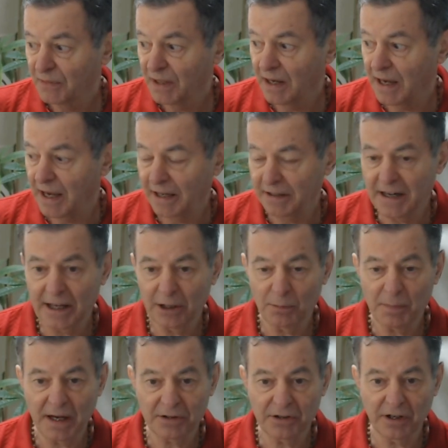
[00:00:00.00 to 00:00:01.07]
and
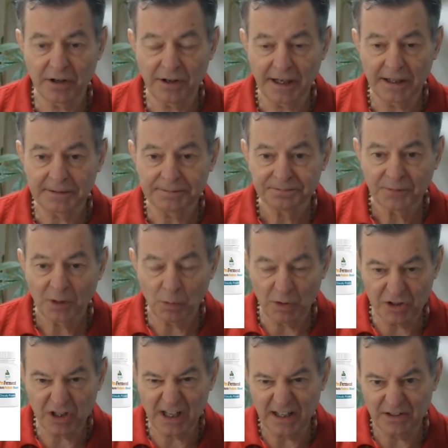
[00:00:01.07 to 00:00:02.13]
nanobacteria
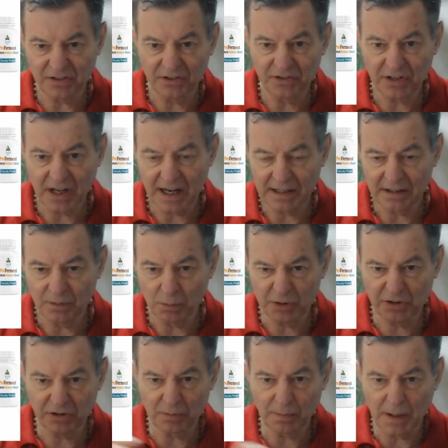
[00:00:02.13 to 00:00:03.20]
which gets inside which
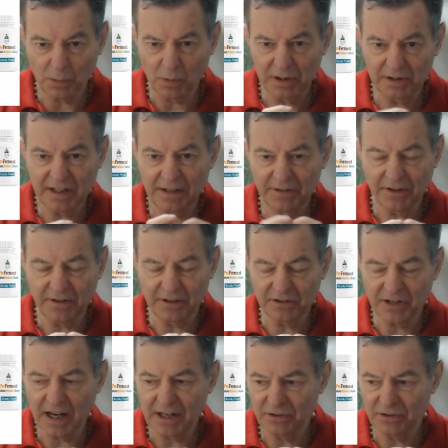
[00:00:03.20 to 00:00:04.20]
is about one tenth of the size